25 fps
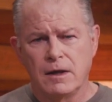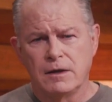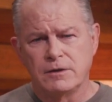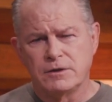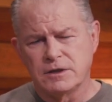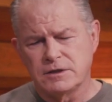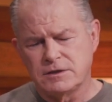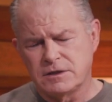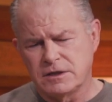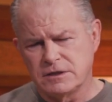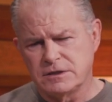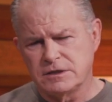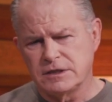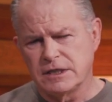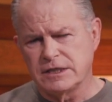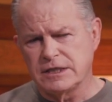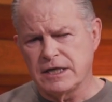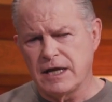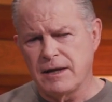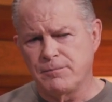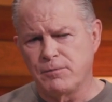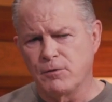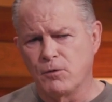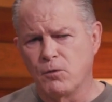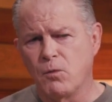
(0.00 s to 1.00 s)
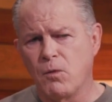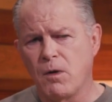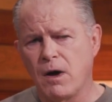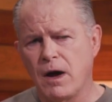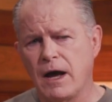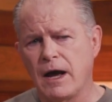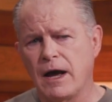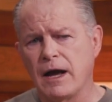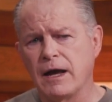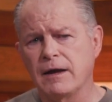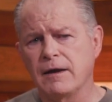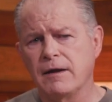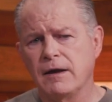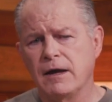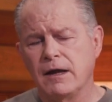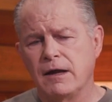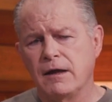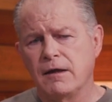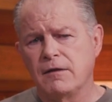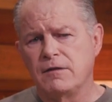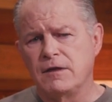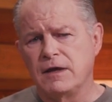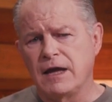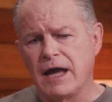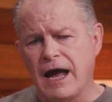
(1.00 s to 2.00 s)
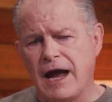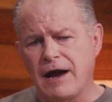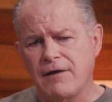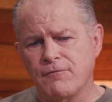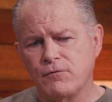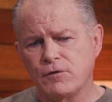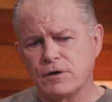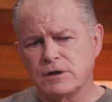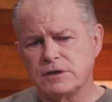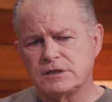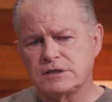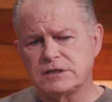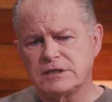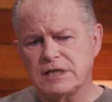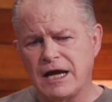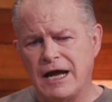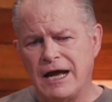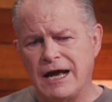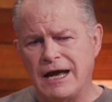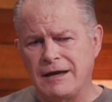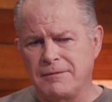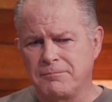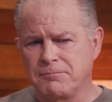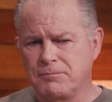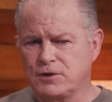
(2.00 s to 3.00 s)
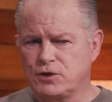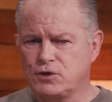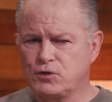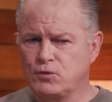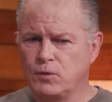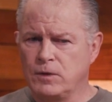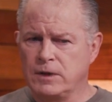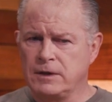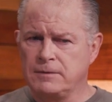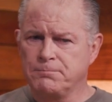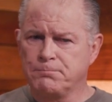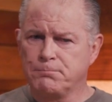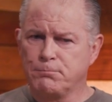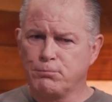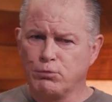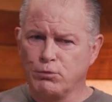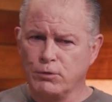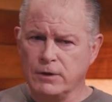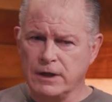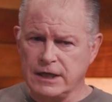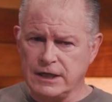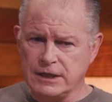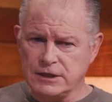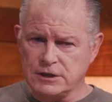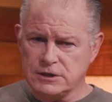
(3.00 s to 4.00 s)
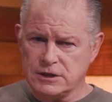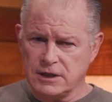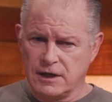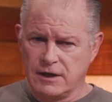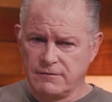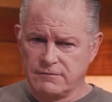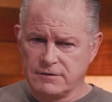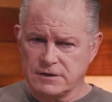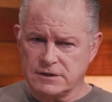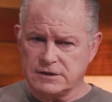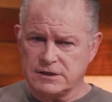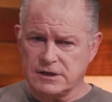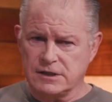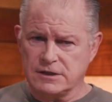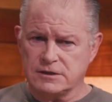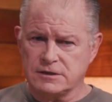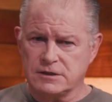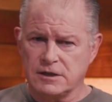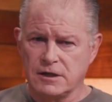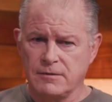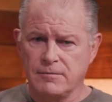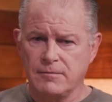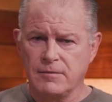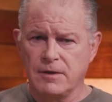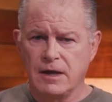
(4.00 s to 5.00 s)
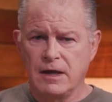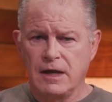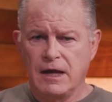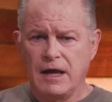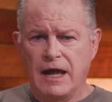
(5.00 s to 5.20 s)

Just as an example why, the average time between breach of a system